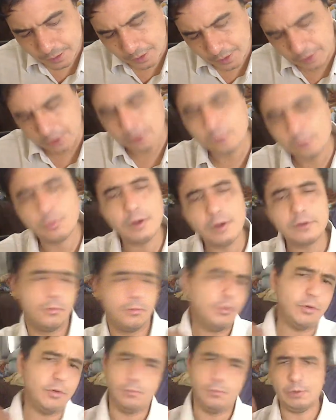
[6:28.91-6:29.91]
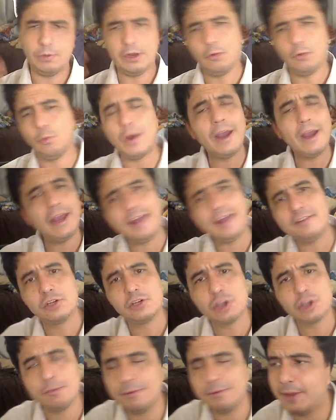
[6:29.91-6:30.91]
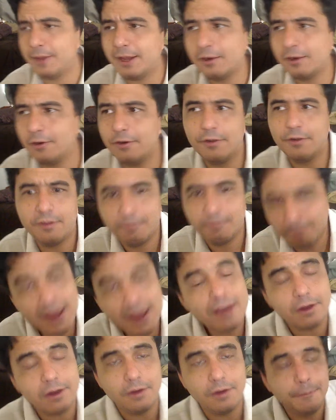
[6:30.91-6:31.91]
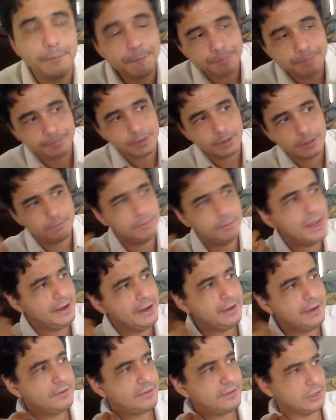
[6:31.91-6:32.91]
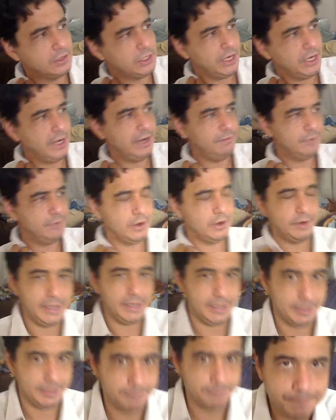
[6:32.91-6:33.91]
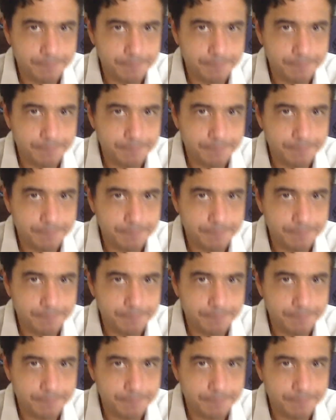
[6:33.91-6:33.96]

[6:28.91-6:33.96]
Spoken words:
You'd wonder, well, why has a German maker made such a very,